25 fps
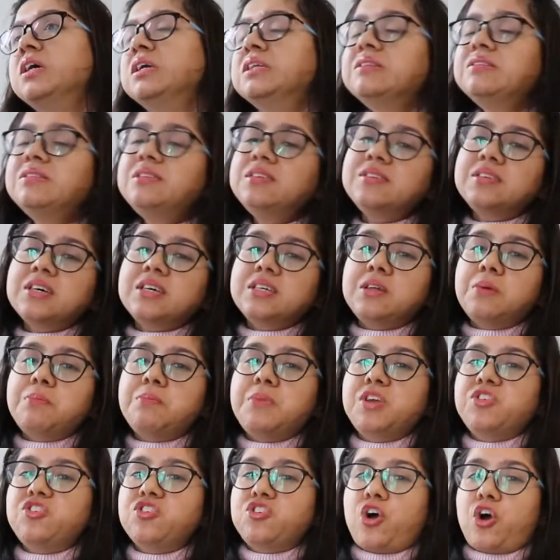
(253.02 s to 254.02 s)
These are the
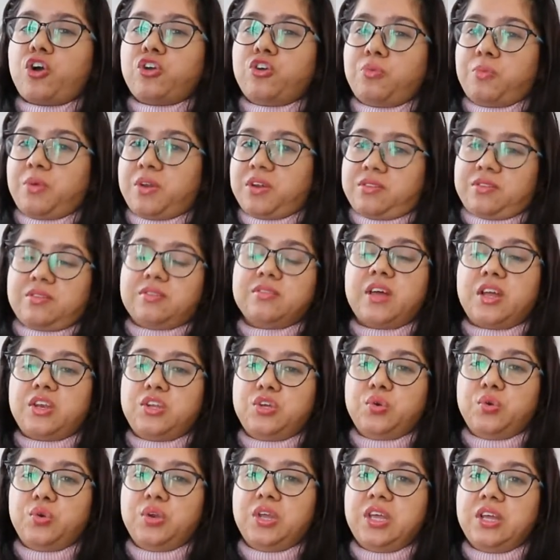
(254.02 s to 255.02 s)
major documents
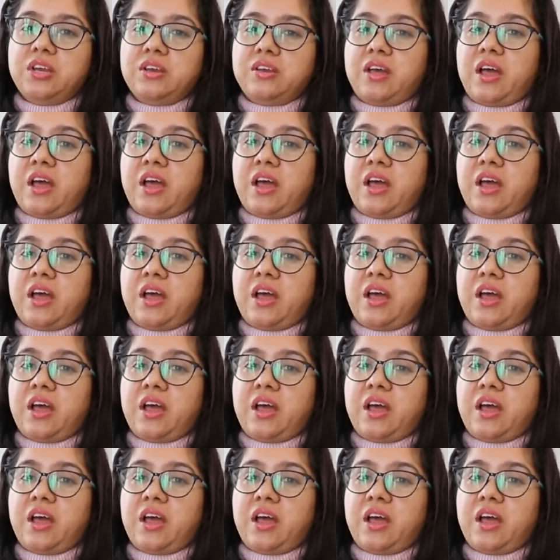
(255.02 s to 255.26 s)
that you need,